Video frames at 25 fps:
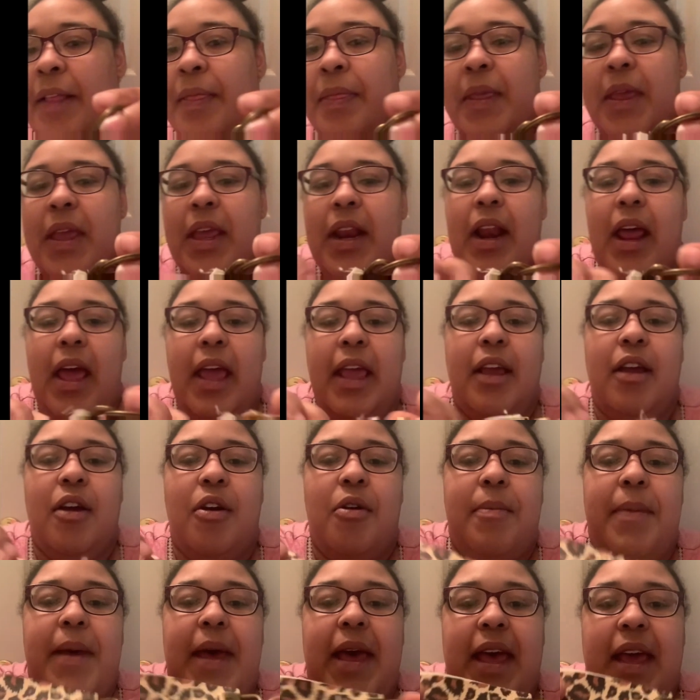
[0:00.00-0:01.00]
then I go
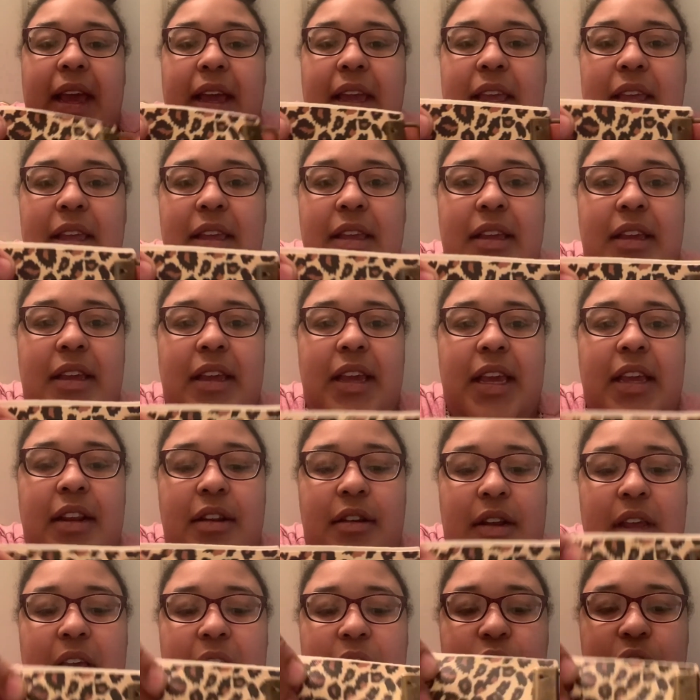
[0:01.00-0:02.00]
back and
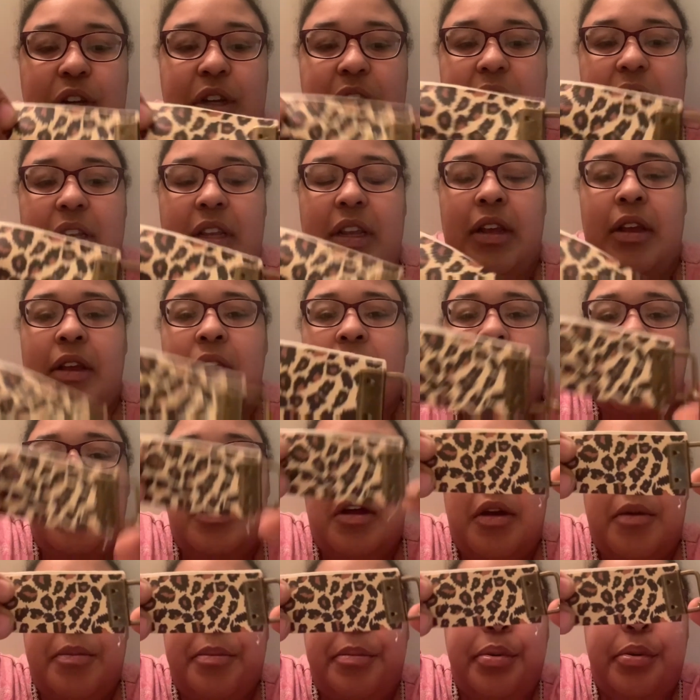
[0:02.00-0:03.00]
I just
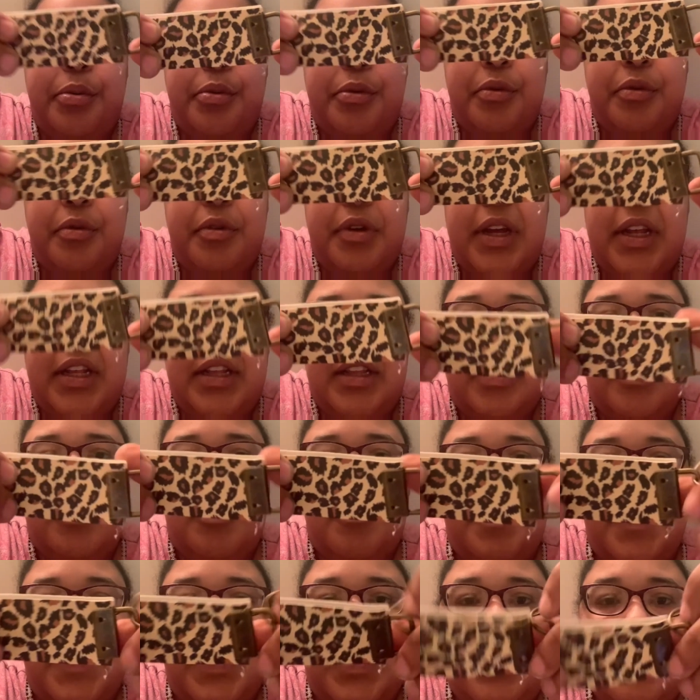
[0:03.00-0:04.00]
pull a little
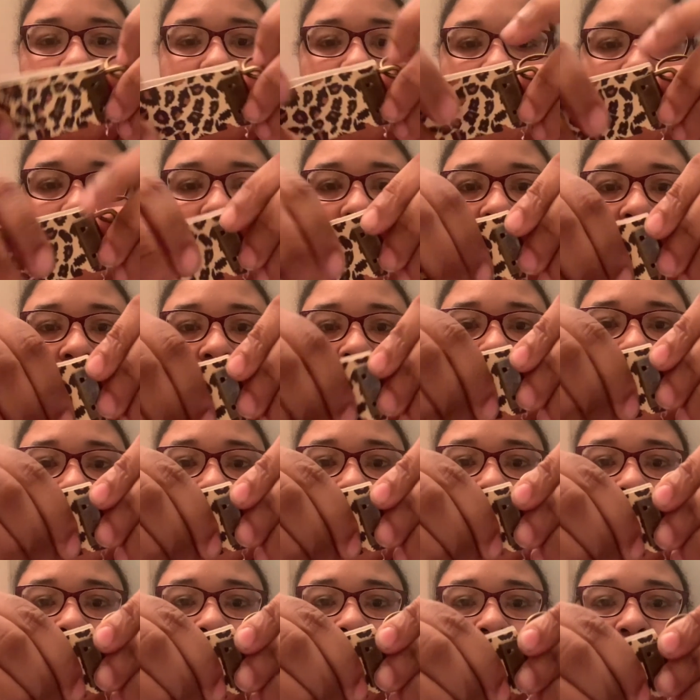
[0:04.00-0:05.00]
bit
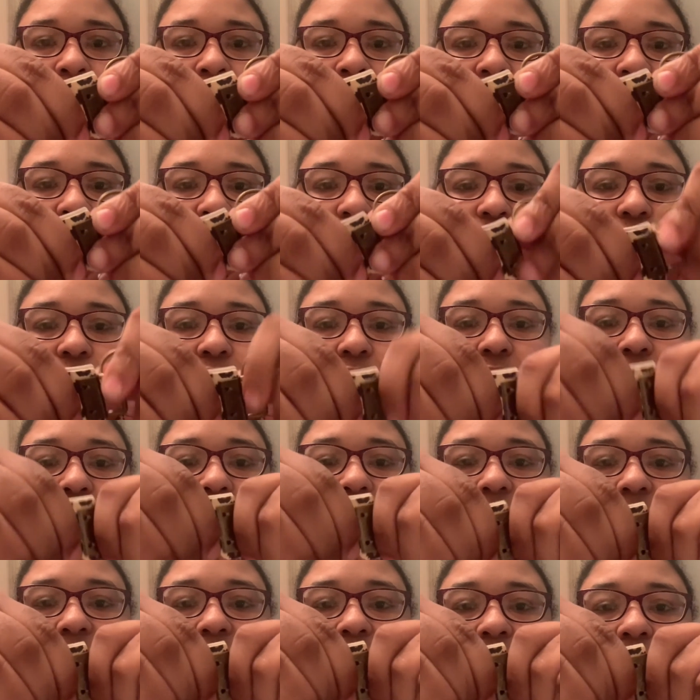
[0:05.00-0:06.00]
to make sure
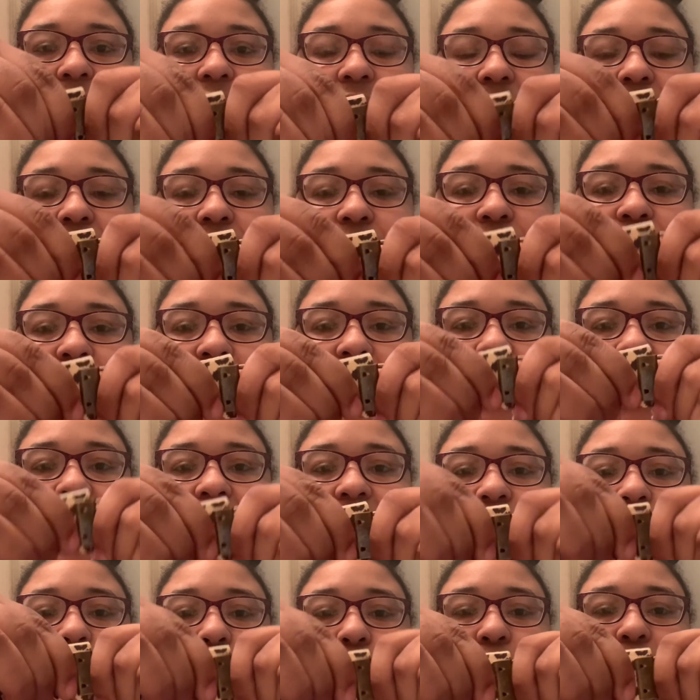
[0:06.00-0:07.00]
that those
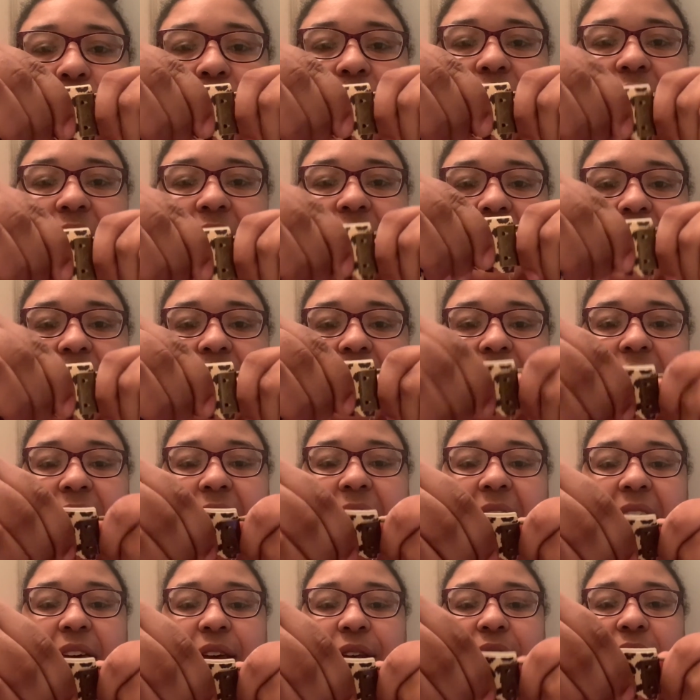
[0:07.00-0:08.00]
teeth really get
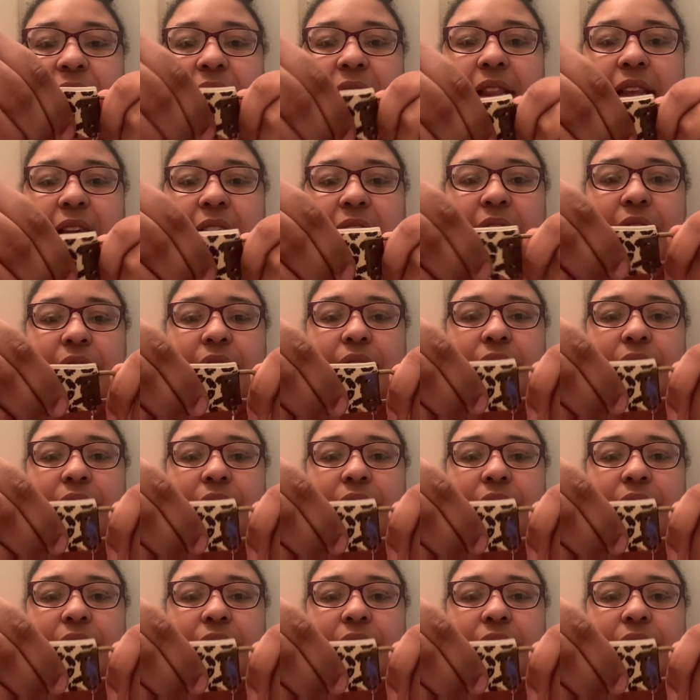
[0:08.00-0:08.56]
down in there.